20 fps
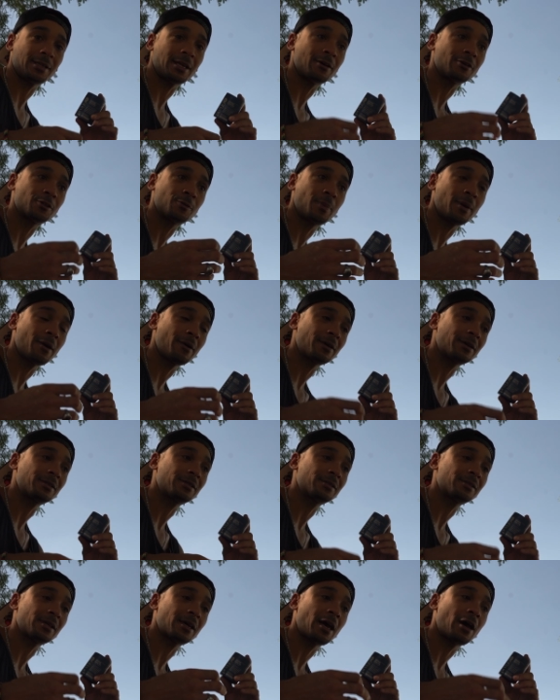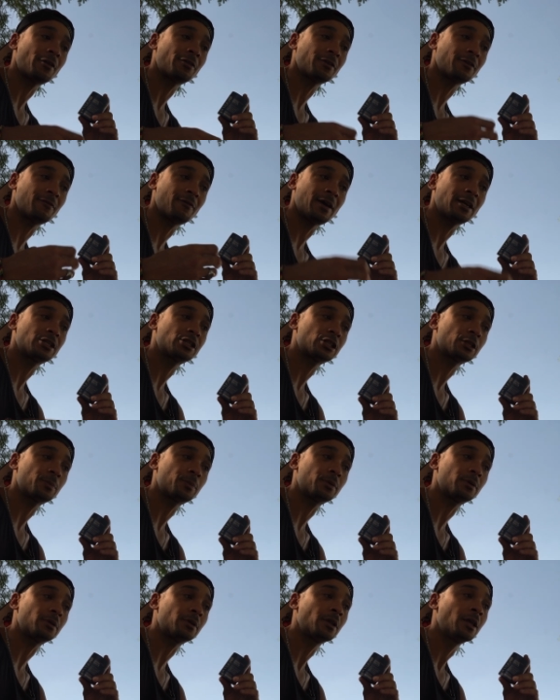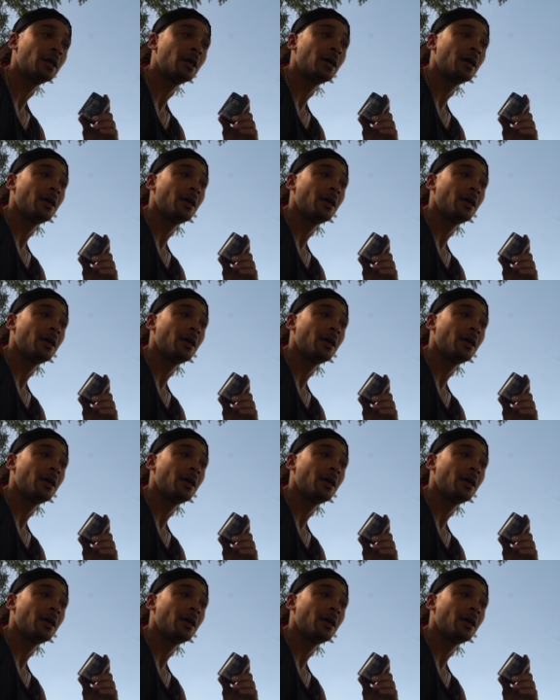Now, asparagus is a healthy vegetable